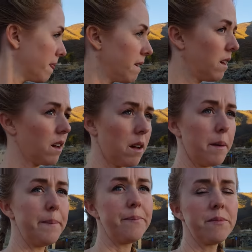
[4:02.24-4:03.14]
The
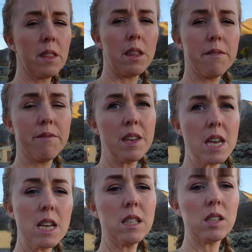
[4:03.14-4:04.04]
um the
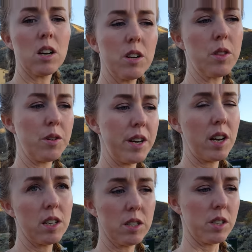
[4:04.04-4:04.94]
fees are
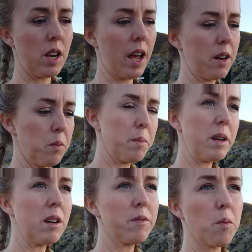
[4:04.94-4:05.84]
$30 a night. We'll be
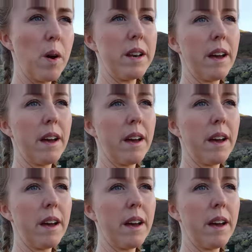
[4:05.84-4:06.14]
here for one